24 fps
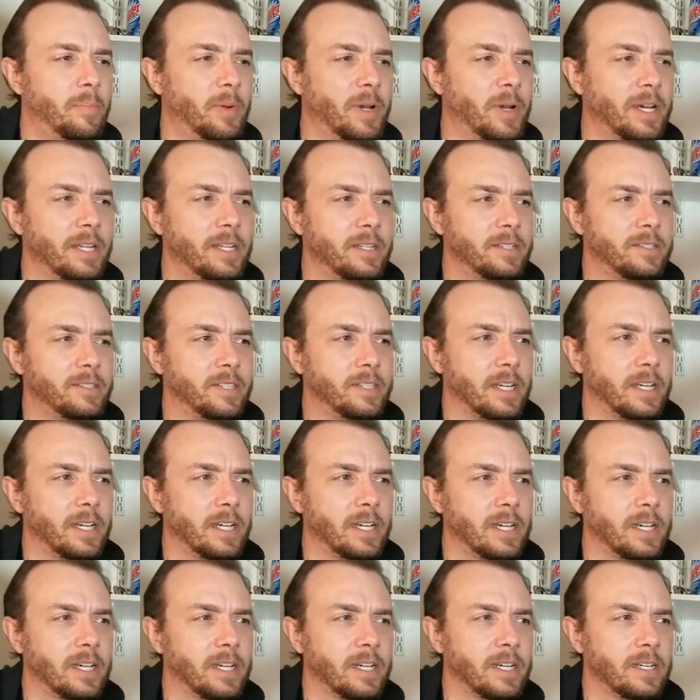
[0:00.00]
But
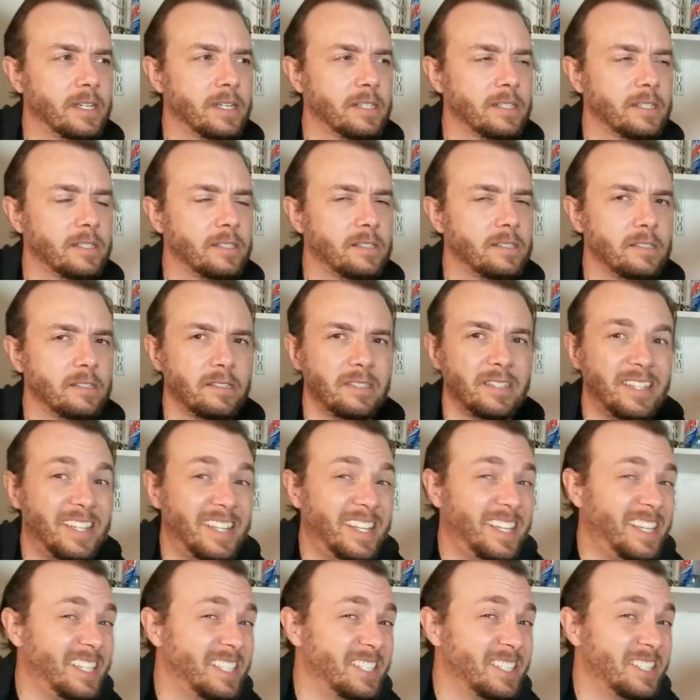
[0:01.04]

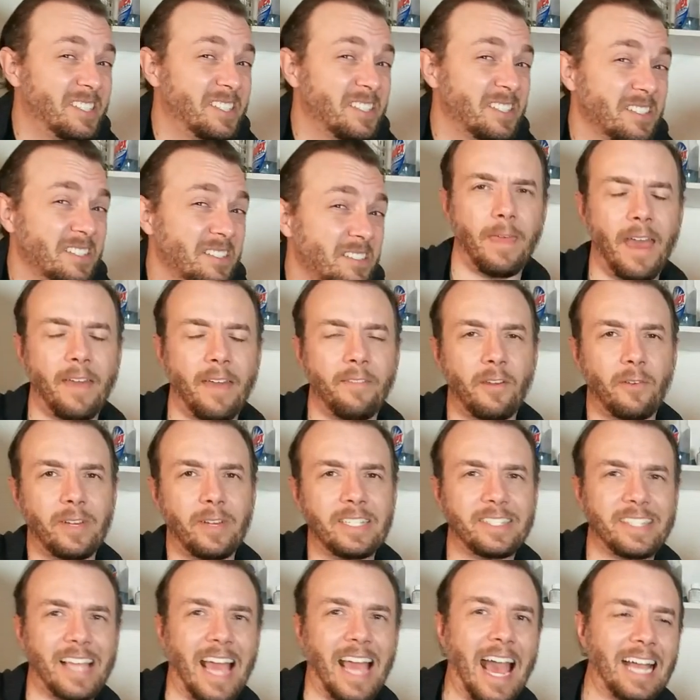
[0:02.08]
it is. And there
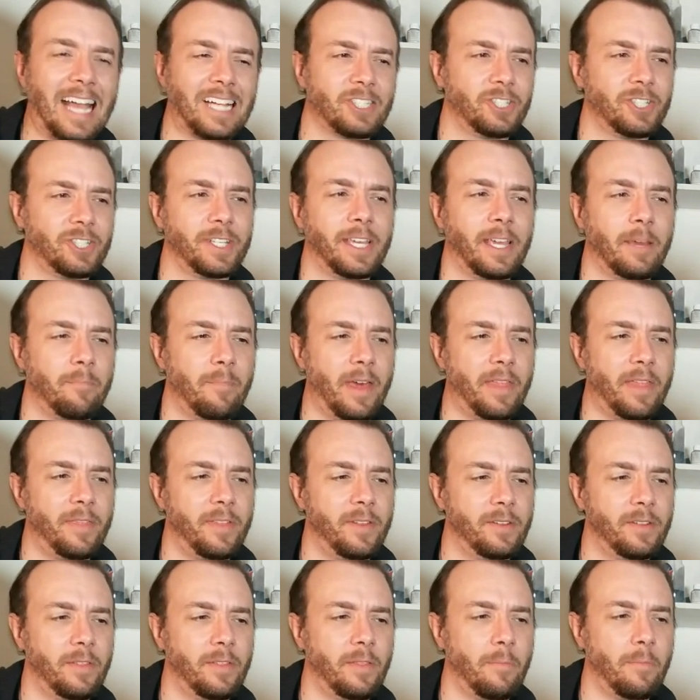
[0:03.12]
is actually a
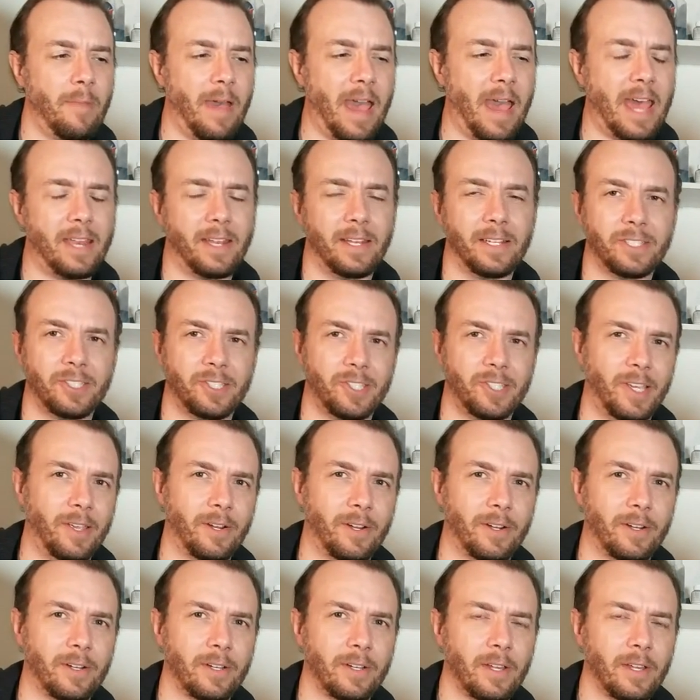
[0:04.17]
method to the madness
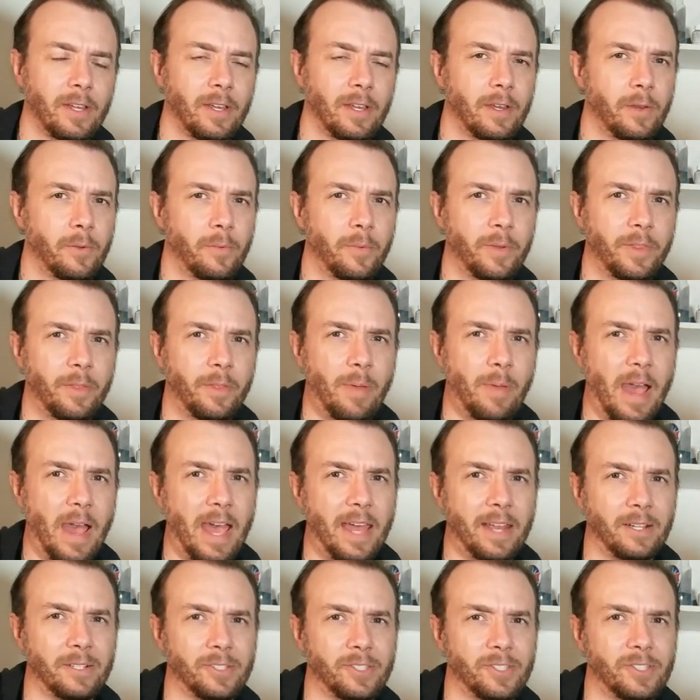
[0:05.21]
here with the
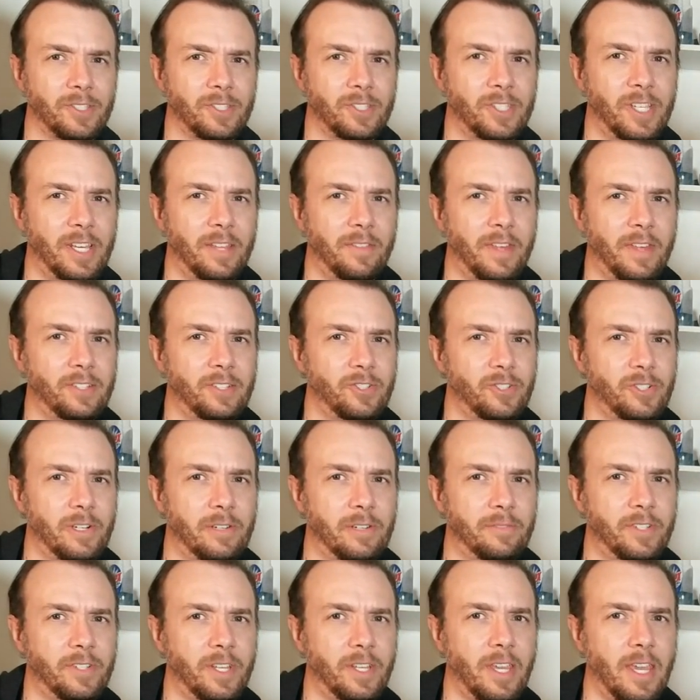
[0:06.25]
panels. You see, they
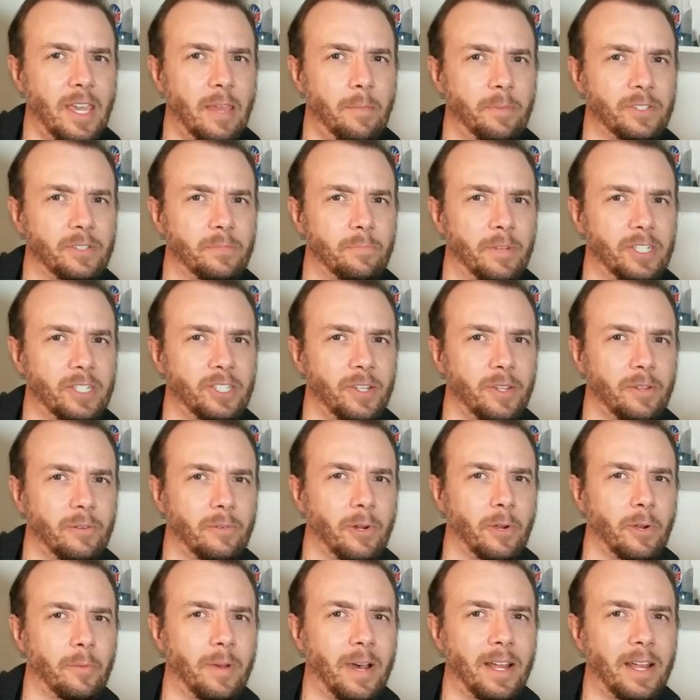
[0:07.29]
serve to keep as much of the
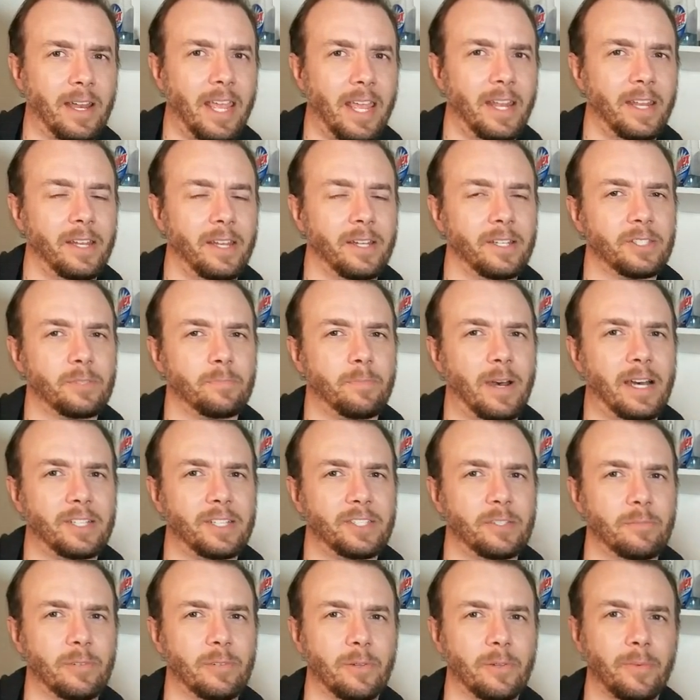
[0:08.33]
robot hidden as
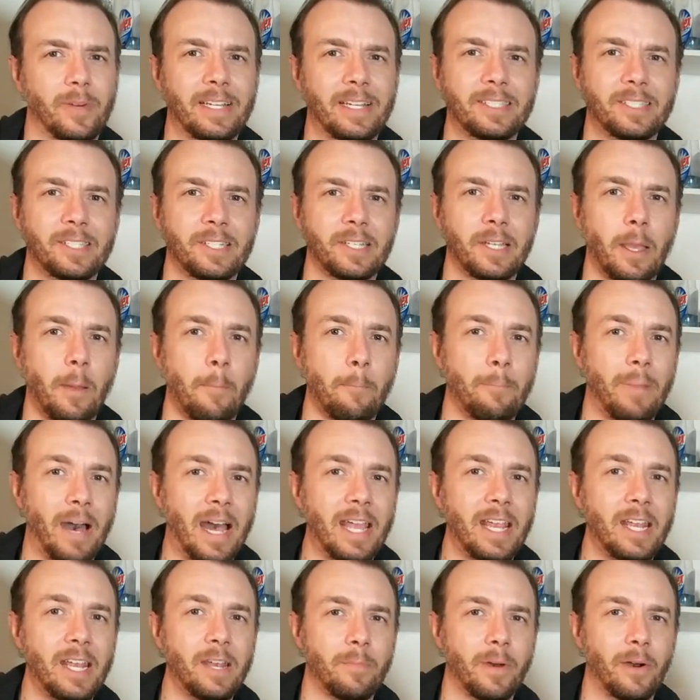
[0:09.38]
possible when he's in
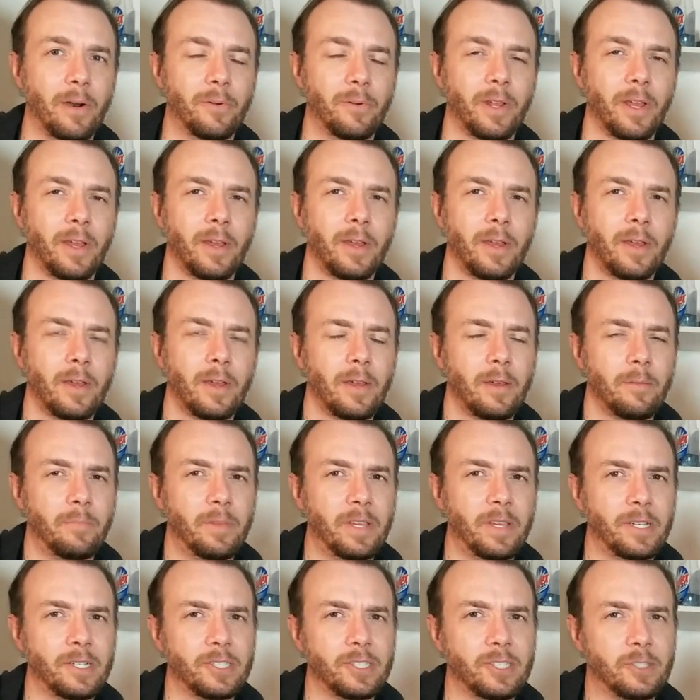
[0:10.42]
combined mode,
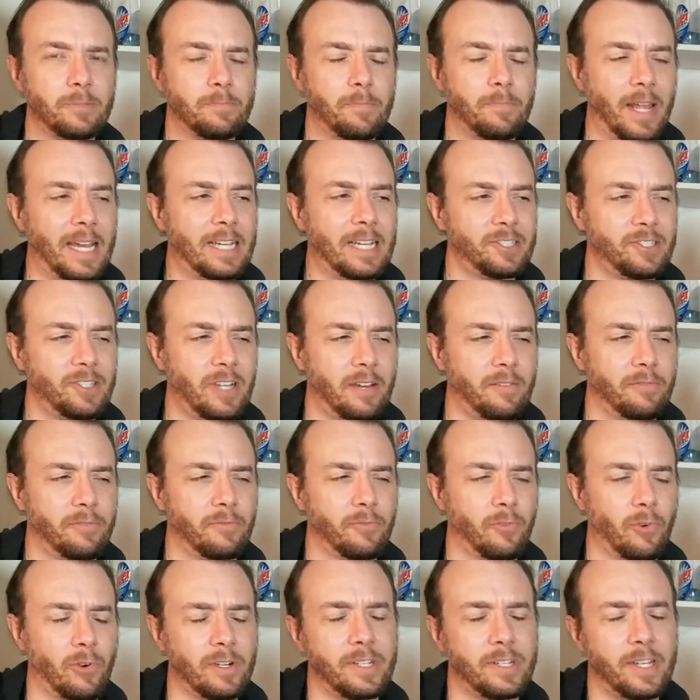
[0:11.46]
because Blastoff
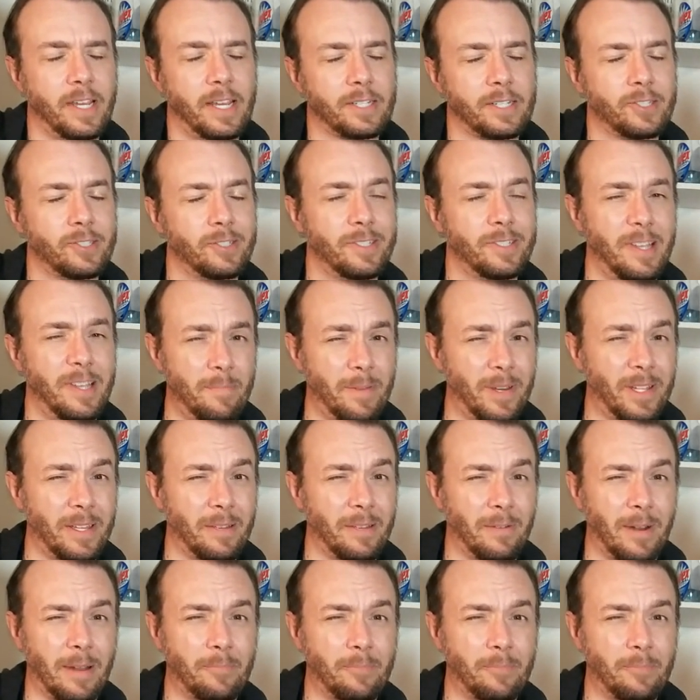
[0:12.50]
and Vortex are typically